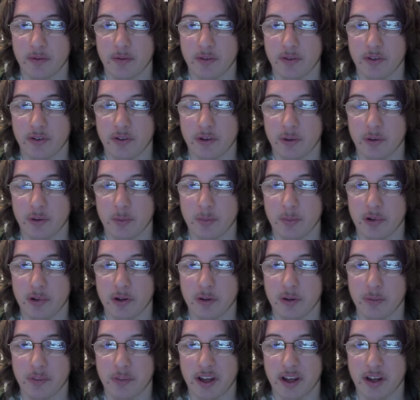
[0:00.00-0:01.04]
So
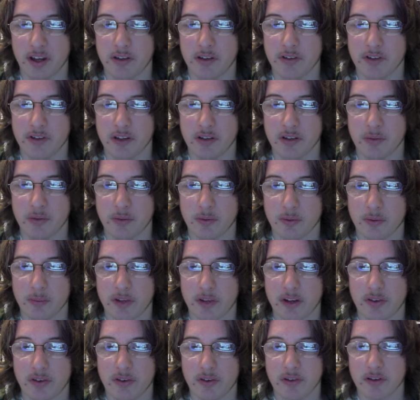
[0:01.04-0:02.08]
pulp magazines were
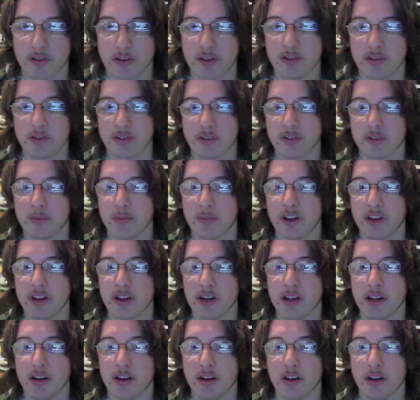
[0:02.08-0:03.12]
basically just
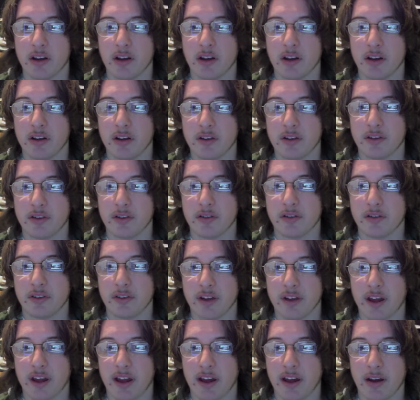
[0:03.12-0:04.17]
made to
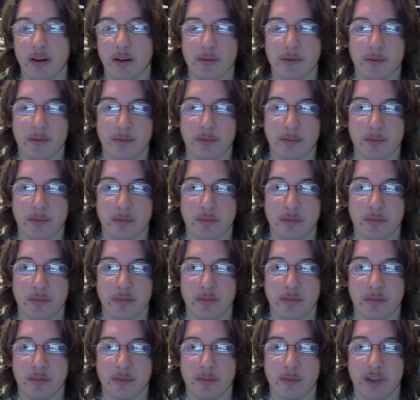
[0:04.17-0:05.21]
have
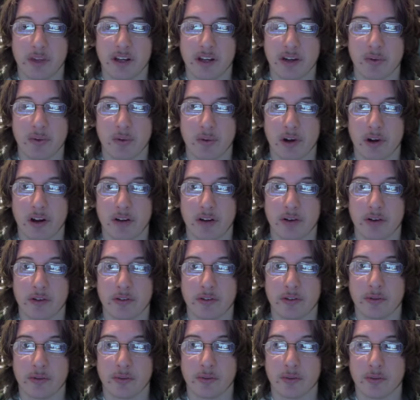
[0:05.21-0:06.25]
many
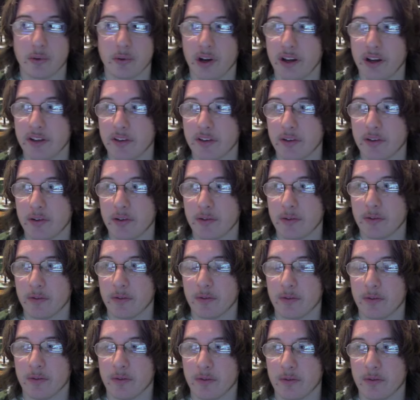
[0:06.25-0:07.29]
writers write
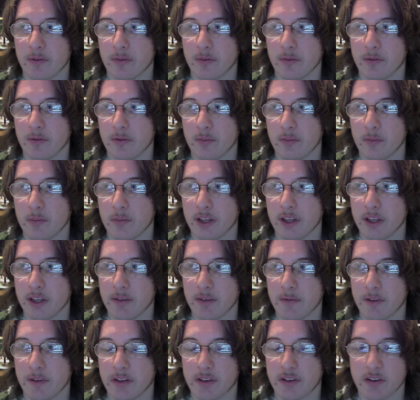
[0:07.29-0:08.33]
many
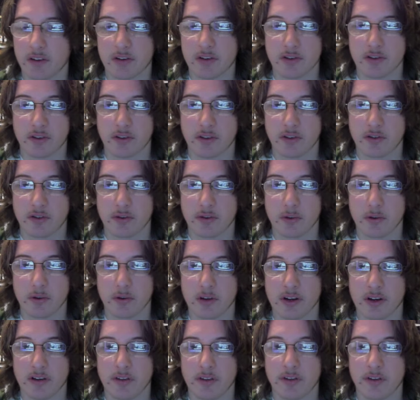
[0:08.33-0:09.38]
fictitious
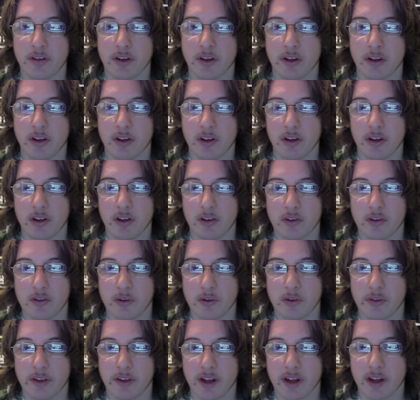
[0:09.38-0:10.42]
stories
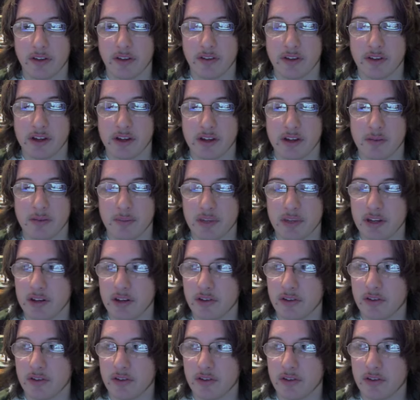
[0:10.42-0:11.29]
so that they could be